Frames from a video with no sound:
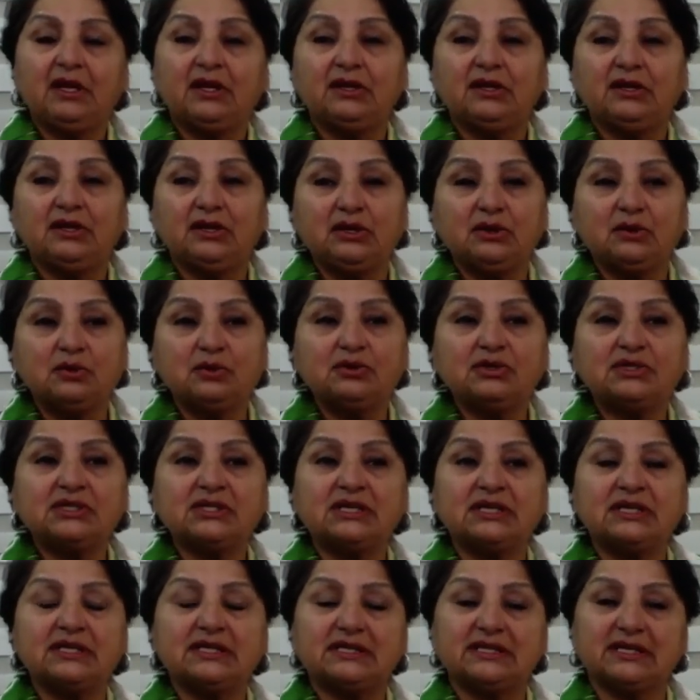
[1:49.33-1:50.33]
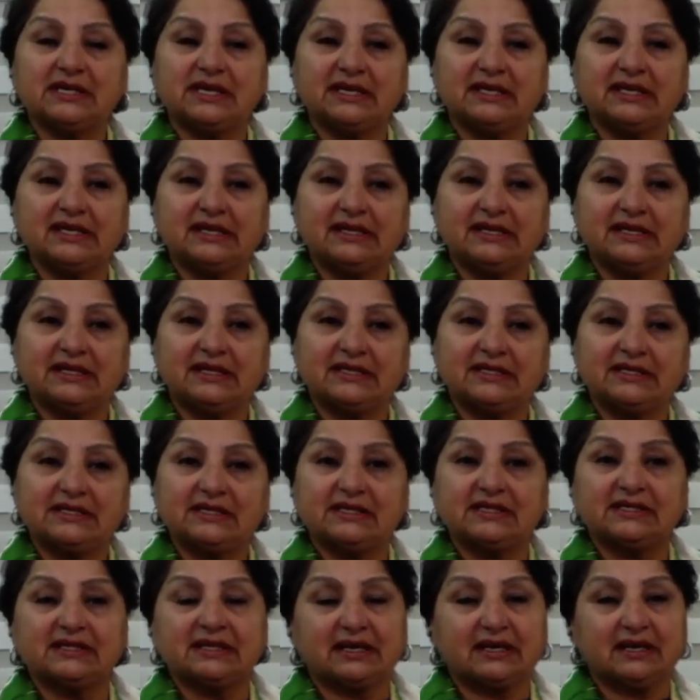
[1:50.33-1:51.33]
News concerning
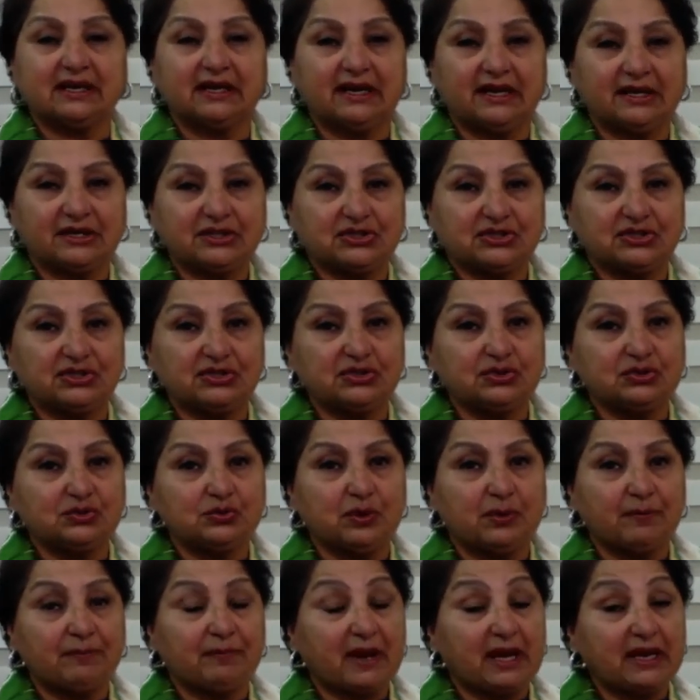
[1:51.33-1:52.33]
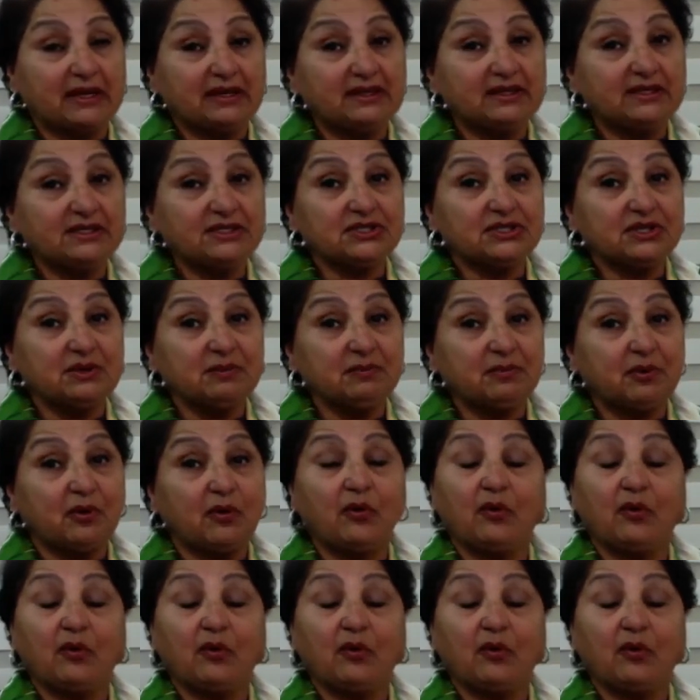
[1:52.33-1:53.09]
this is a connection to a partnership